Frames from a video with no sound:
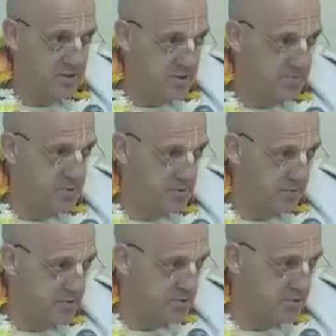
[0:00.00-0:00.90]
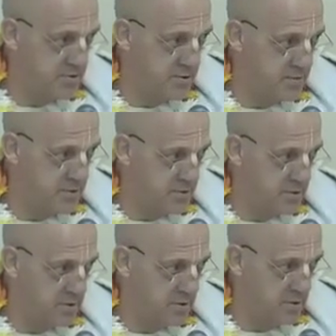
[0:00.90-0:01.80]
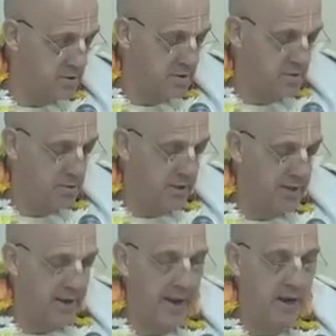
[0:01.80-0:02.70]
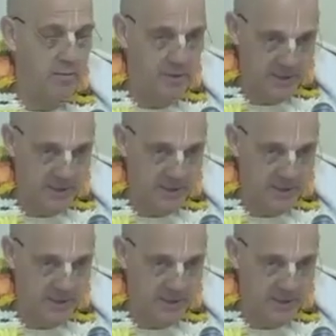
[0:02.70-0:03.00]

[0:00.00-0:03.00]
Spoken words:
is pure devotional service. And how we can